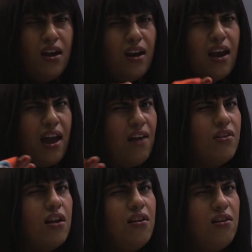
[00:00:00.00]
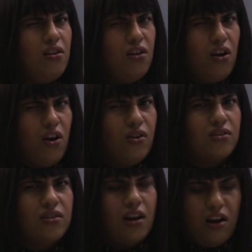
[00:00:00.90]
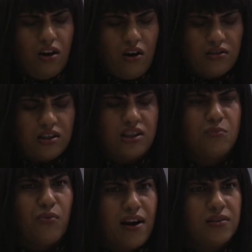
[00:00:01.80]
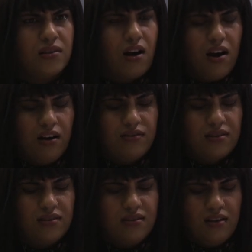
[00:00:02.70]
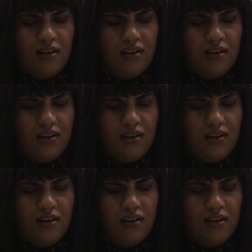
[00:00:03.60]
And I have a lot of Sprouse scarves.